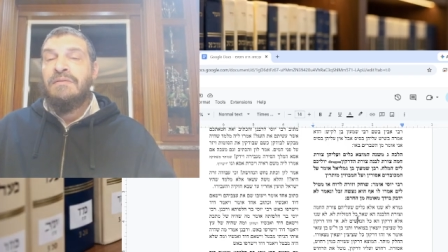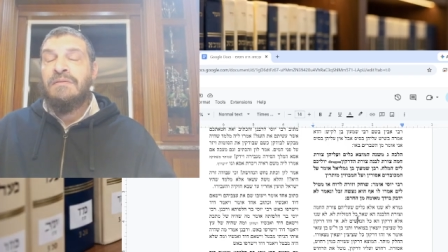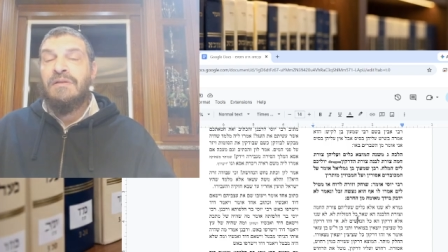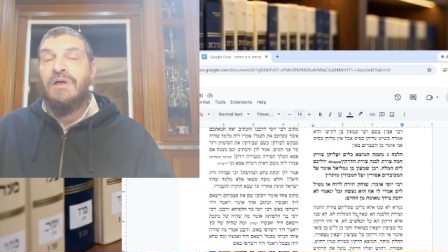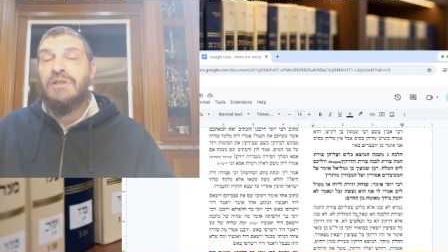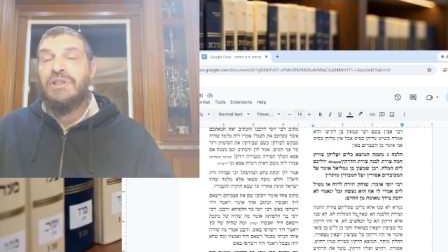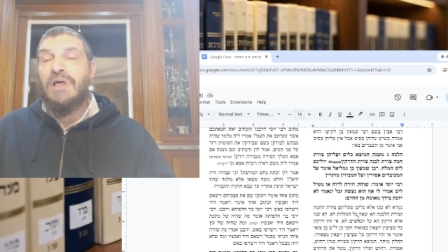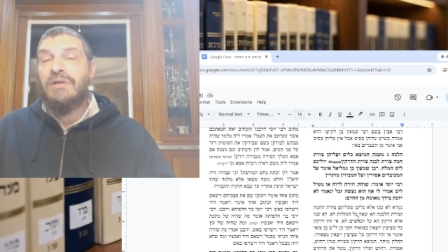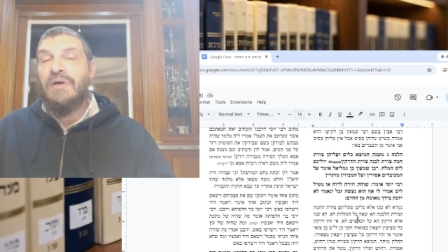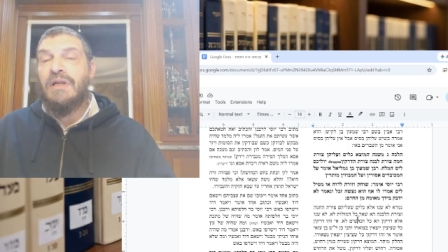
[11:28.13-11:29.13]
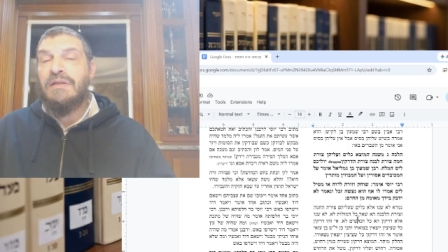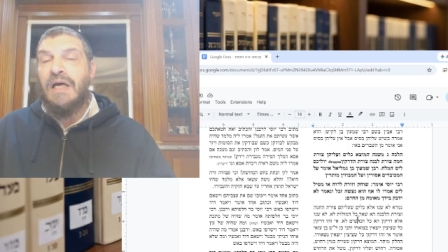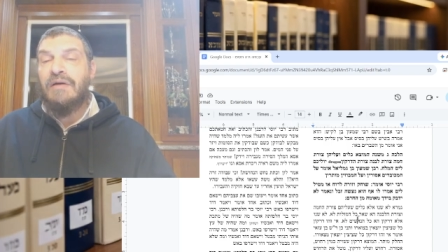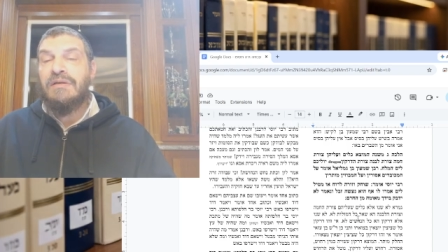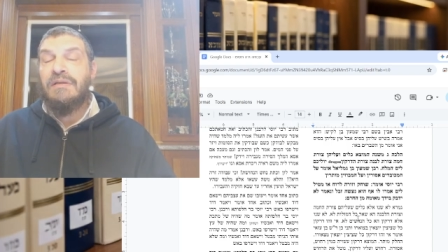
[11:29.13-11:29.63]
Lo yishanu ela
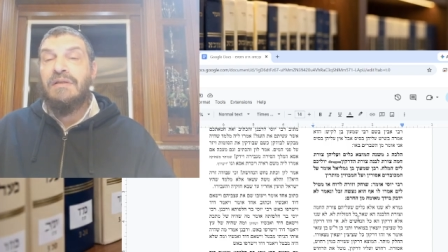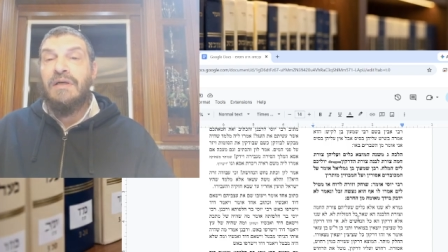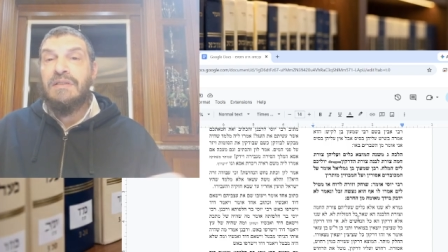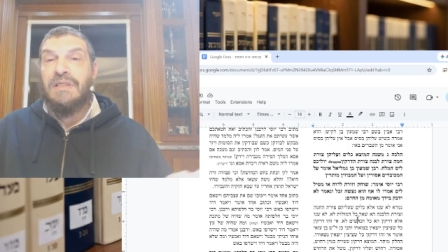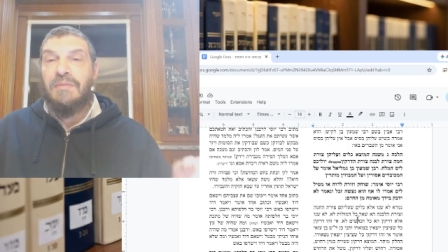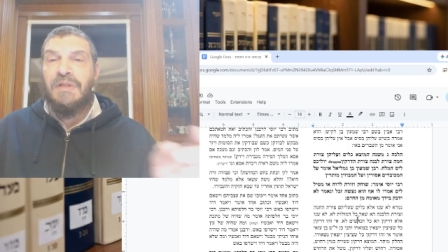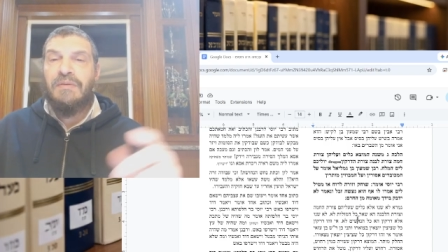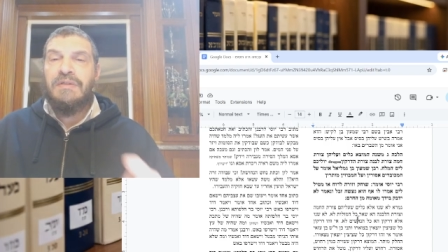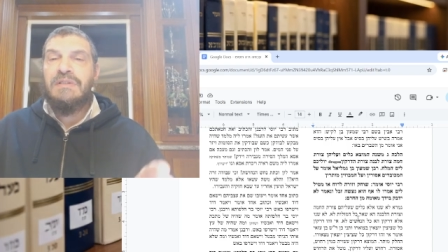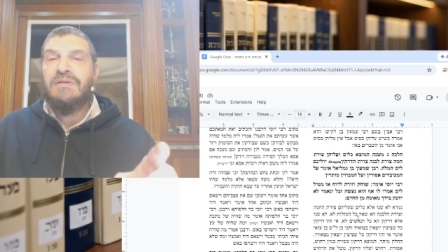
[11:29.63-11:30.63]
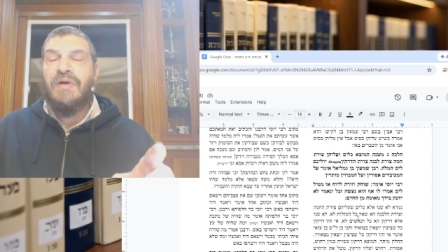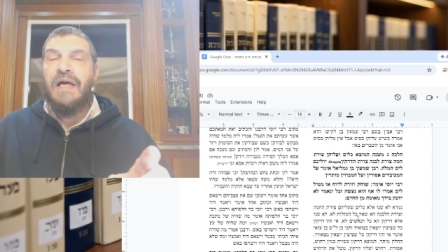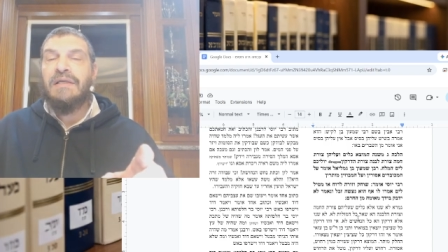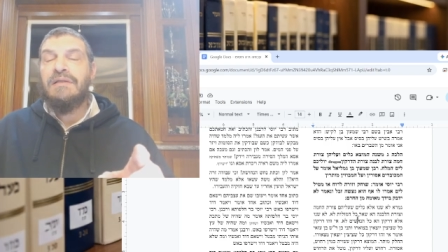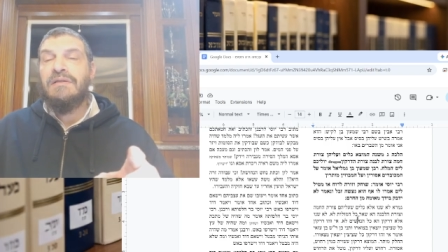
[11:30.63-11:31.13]
darken. Now the same thing with
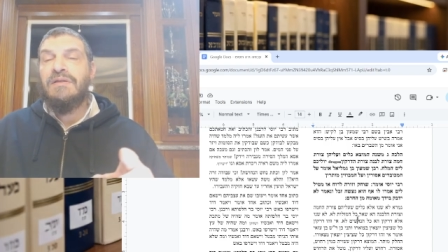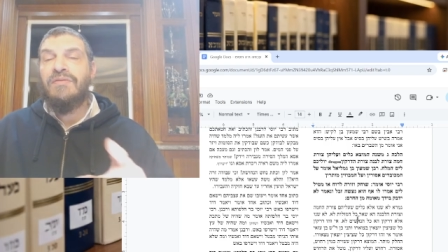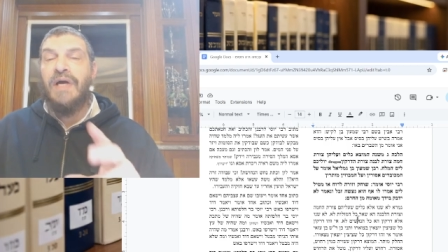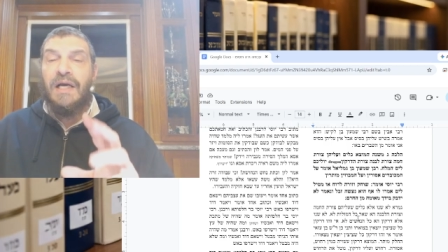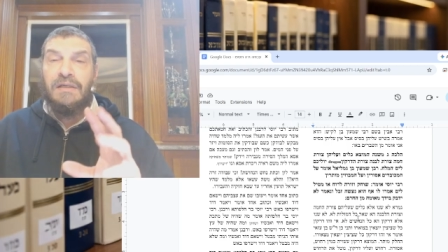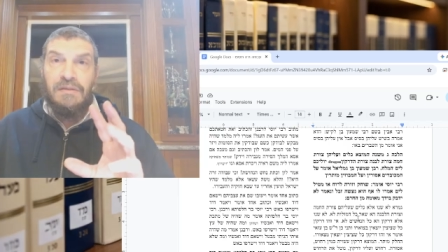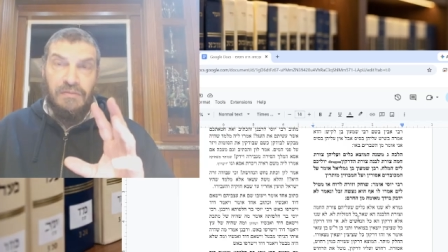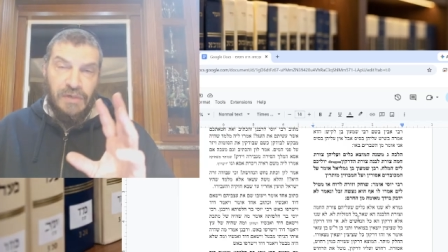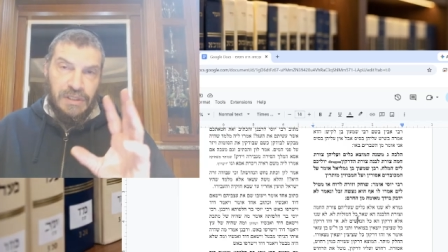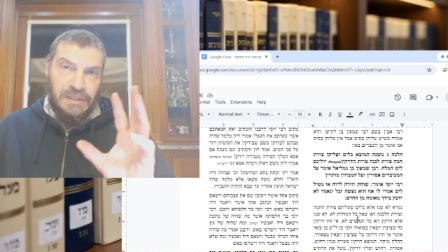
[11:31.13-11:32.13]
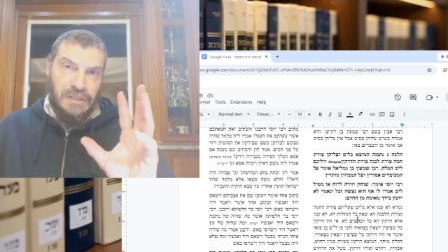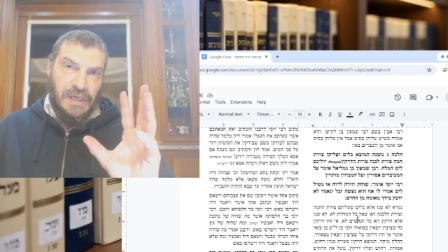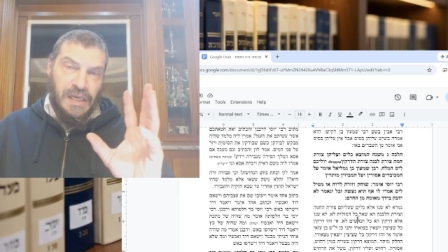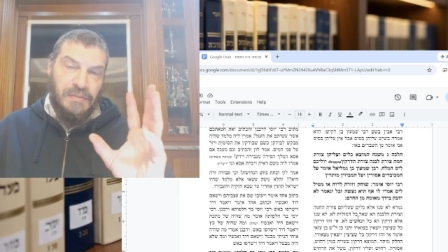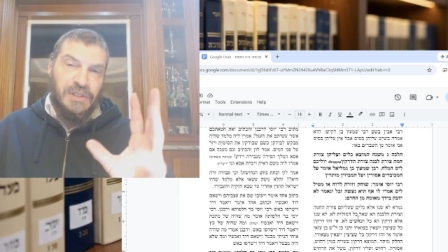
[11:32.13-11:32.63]
dragon. Dragon was the
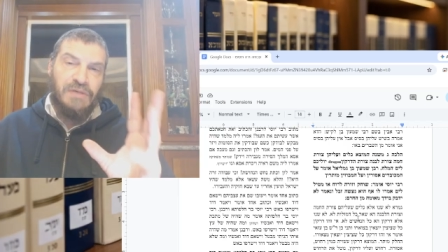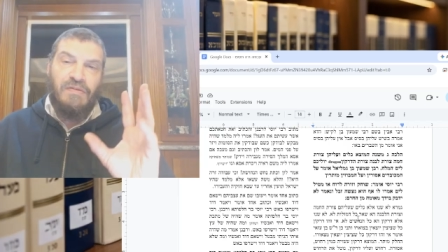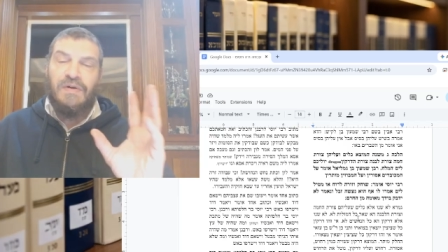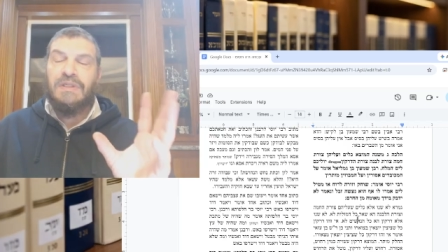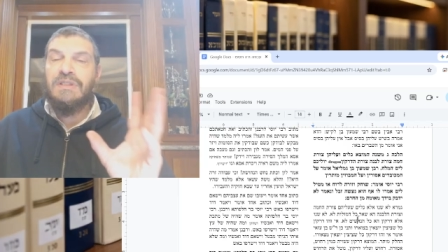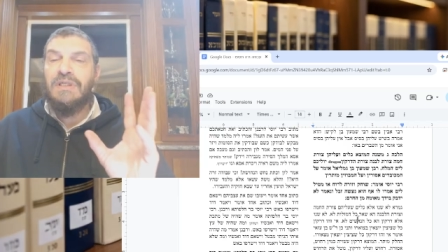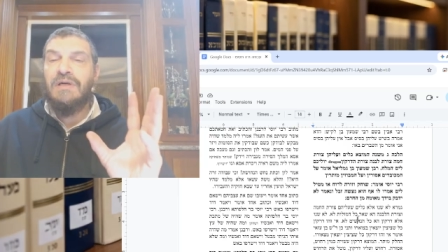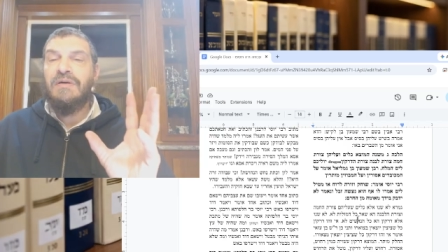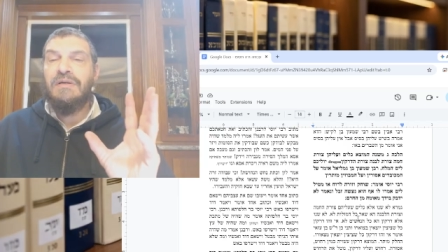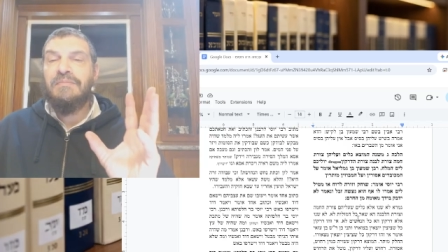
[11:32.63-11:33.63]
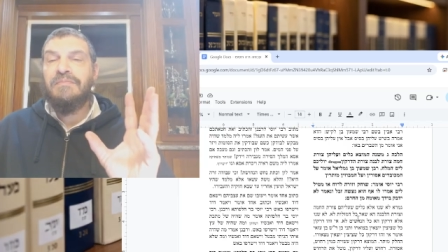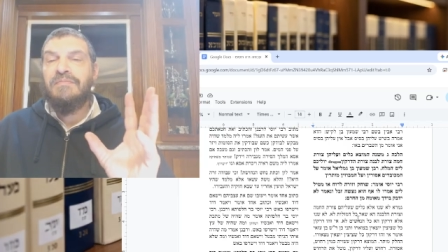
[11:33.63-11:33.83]
image of Avodah Zarah.